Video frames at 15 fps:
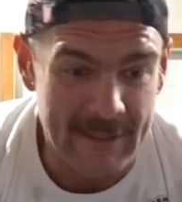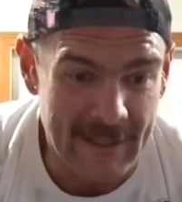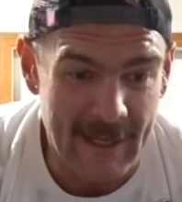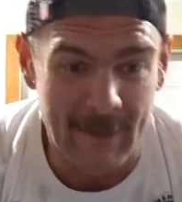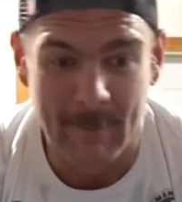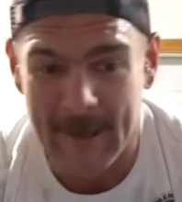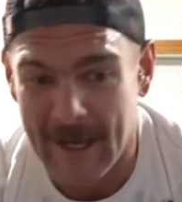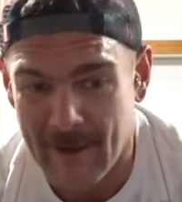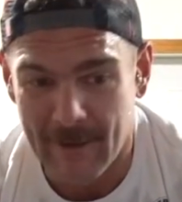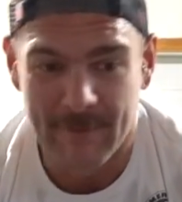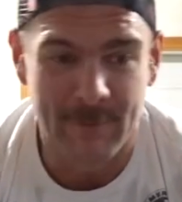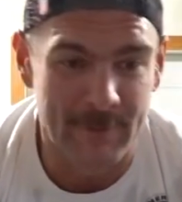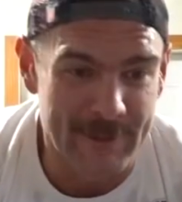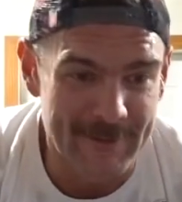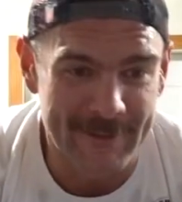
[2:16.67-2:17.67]
how
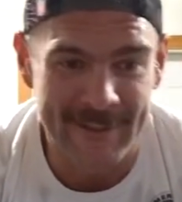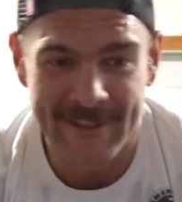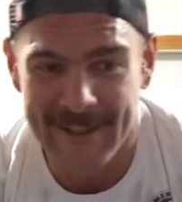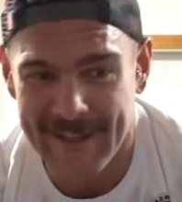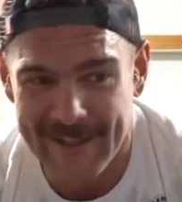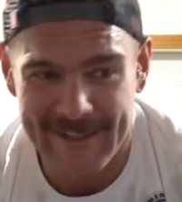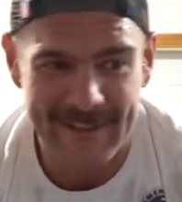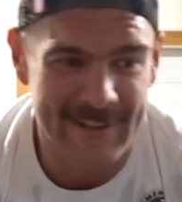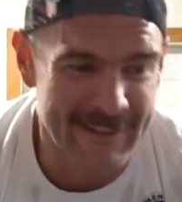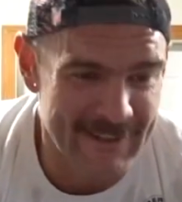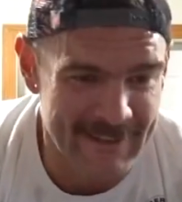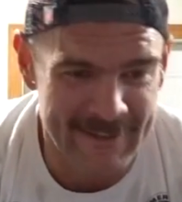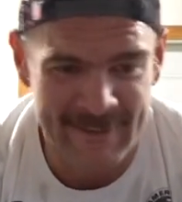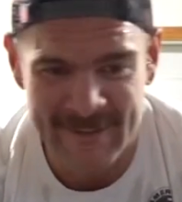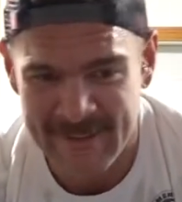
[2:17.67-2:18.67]
powerful you can get.
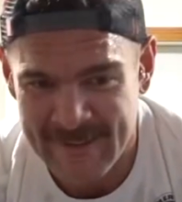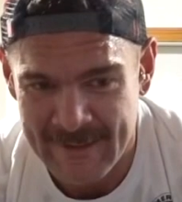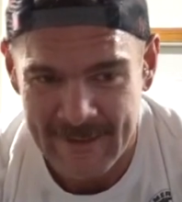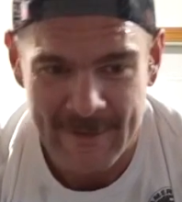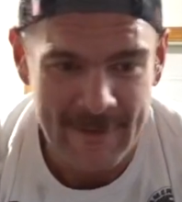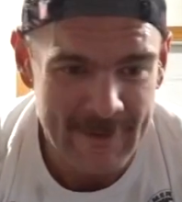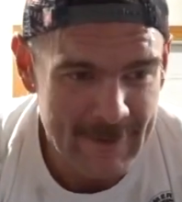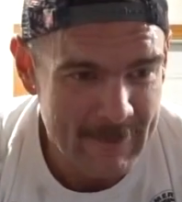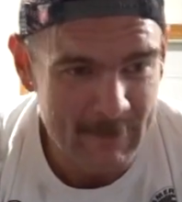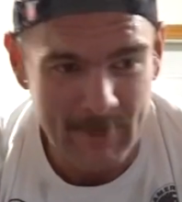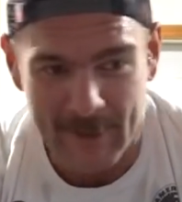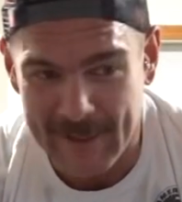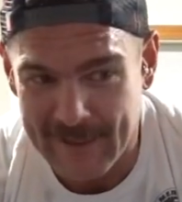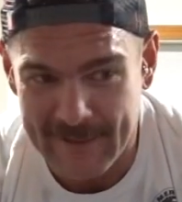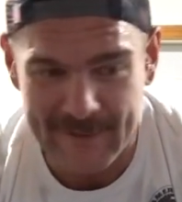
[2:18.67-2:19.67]

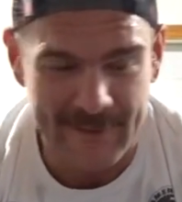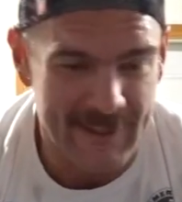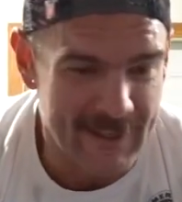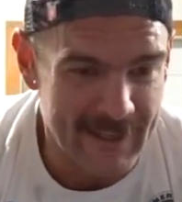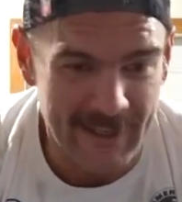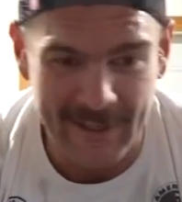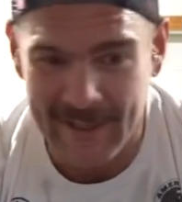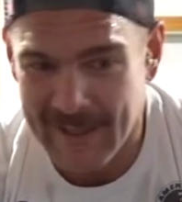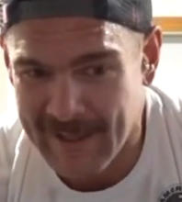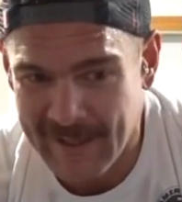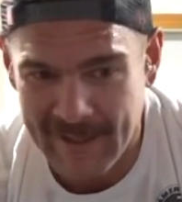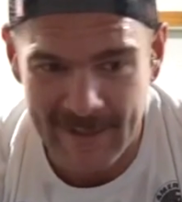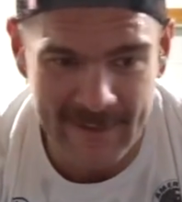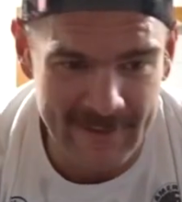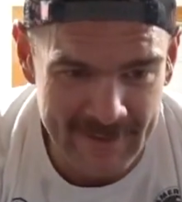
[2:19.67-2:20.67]
But it's like,
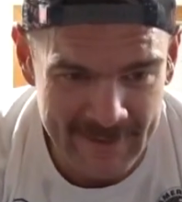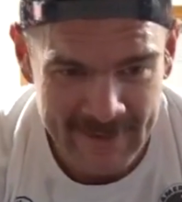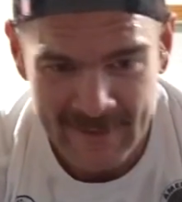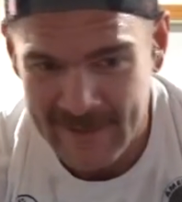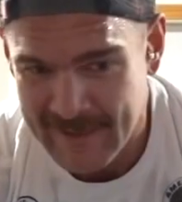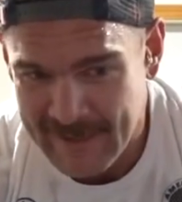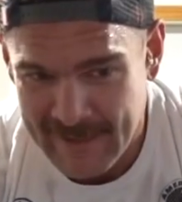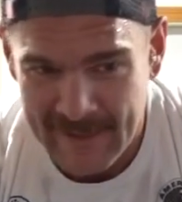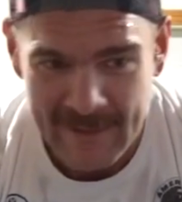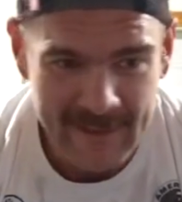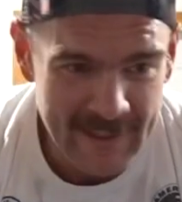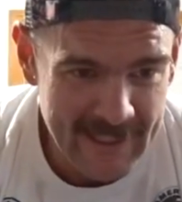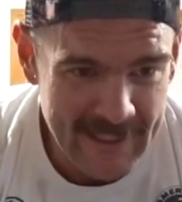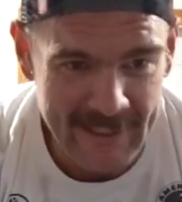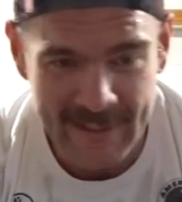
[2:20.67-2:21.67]

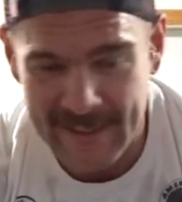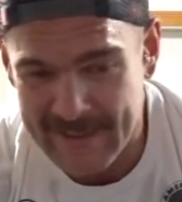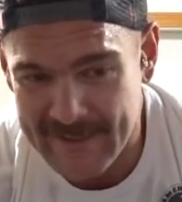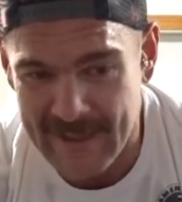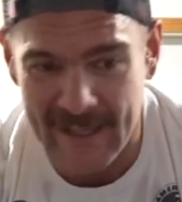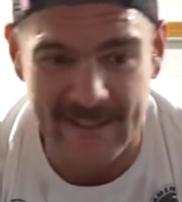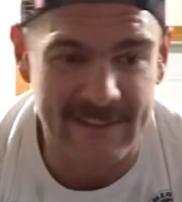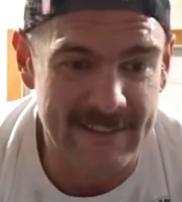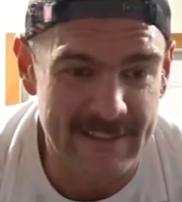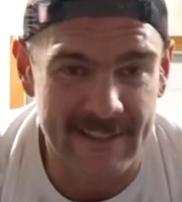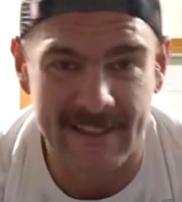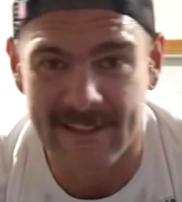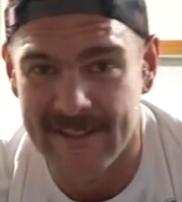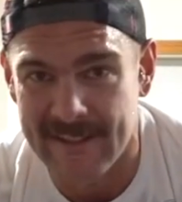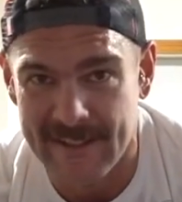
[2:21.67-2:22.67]
it's that
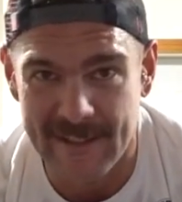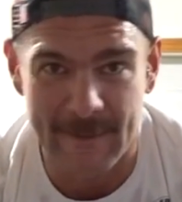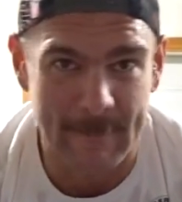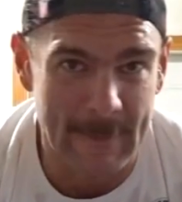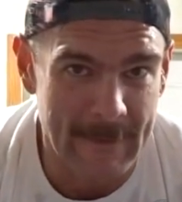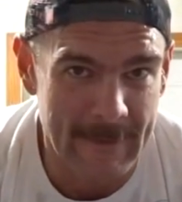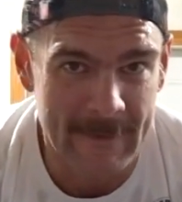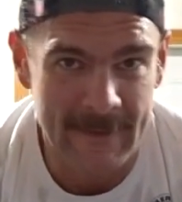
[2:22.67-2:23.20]
dig deep